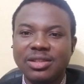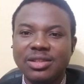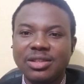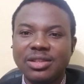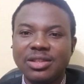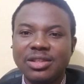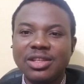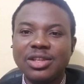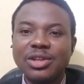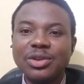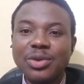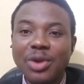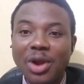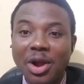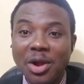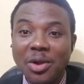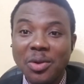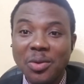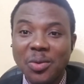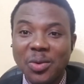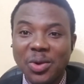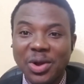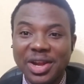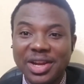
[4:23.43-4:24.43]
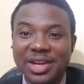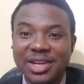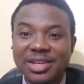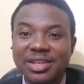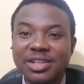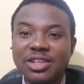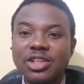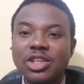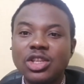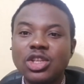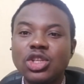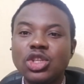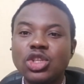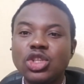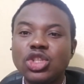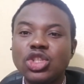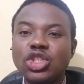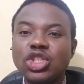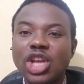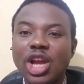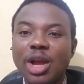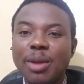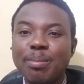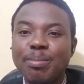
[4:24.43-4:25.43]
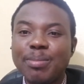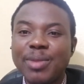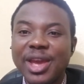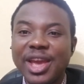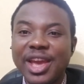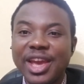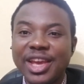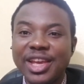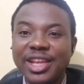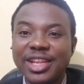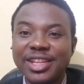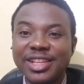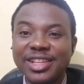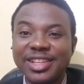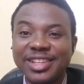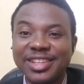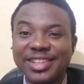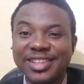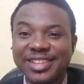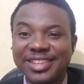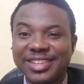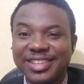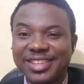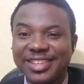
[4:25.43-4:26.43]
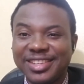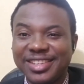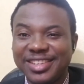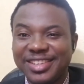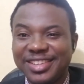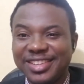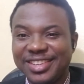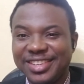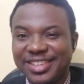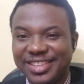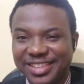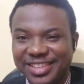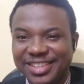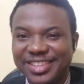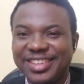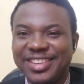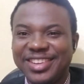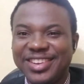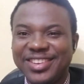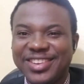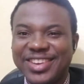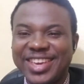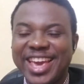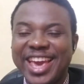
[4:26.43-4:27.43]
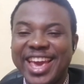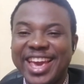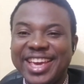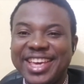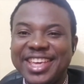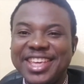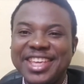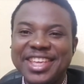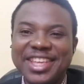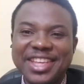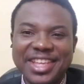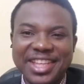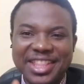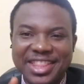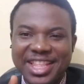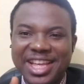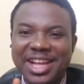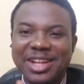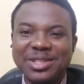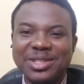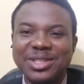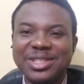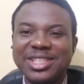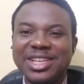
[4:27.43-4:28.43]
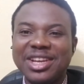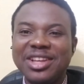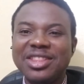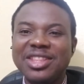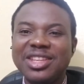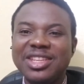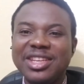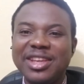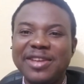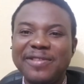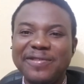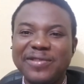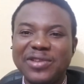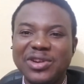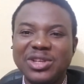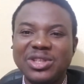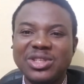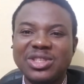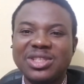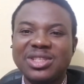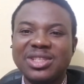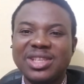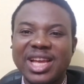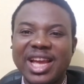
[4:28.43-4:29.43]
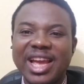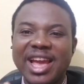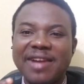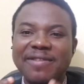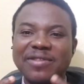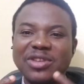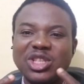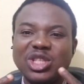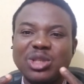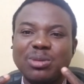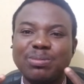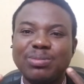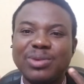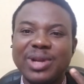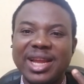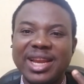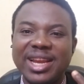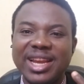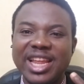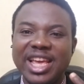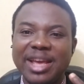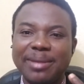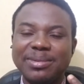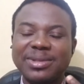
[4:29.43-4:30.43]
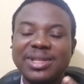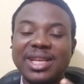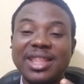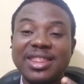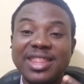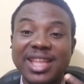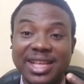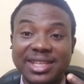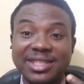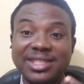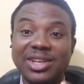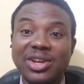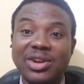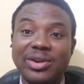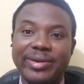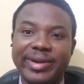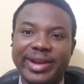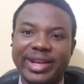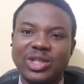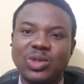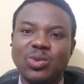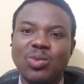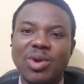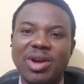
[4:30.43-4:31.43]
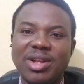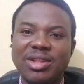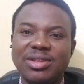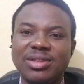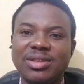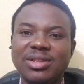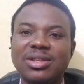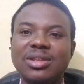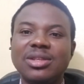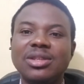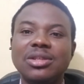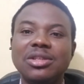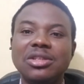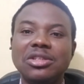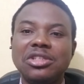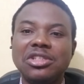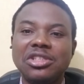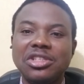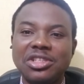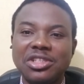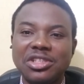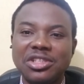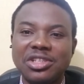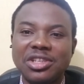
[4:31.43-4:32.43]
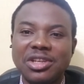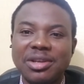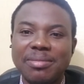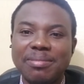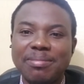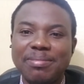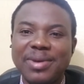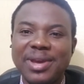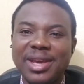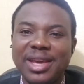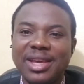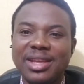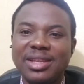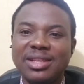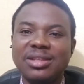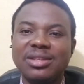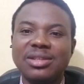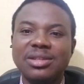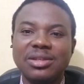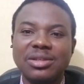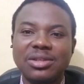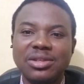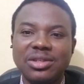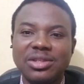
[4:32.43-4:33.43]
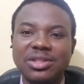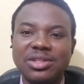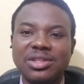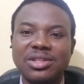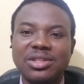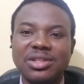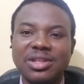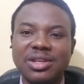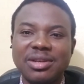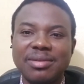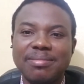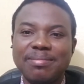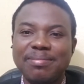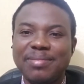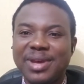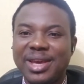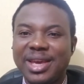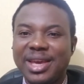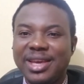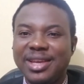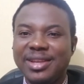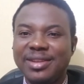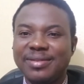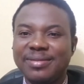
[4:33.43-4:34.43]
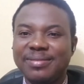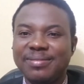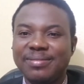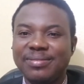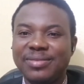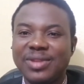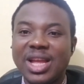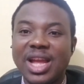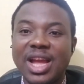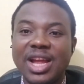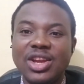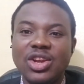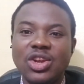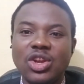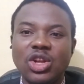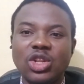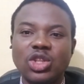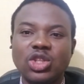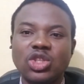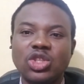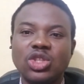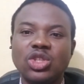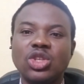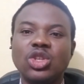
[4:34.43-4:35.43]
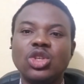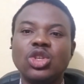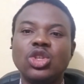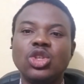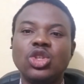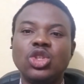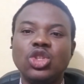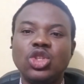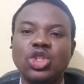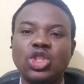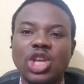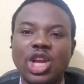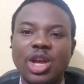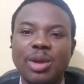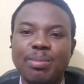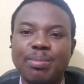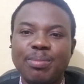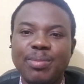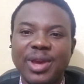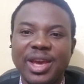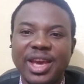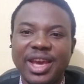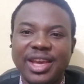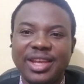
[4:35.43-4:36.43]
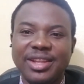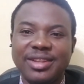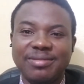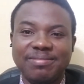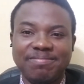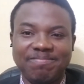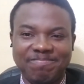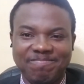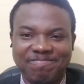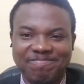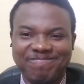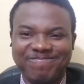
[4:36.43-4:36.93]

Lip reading: the wrong one, champagne. Okay, now to tell the difference, I have a spread lips, and that's the correct one. Champagne, champagne, and not champagne.